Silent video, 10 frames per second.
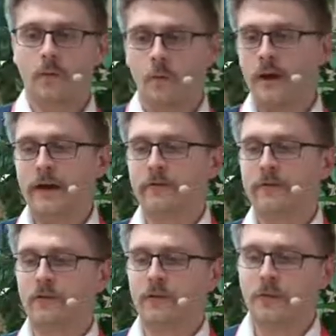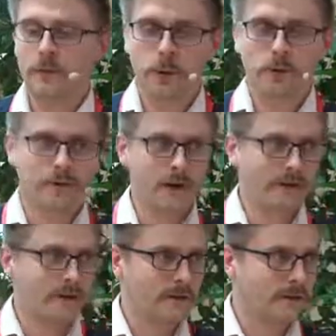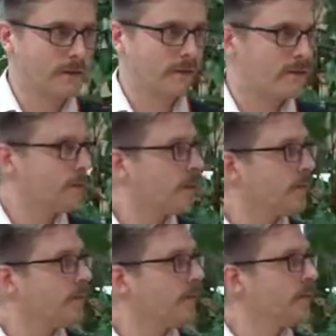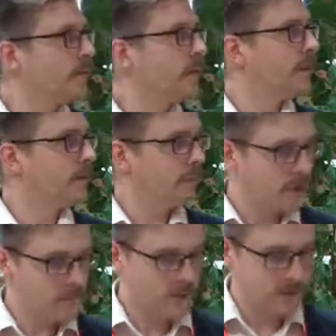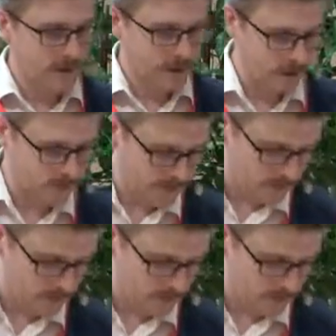ways to visualize it, and sometimes even pen and paper. And I have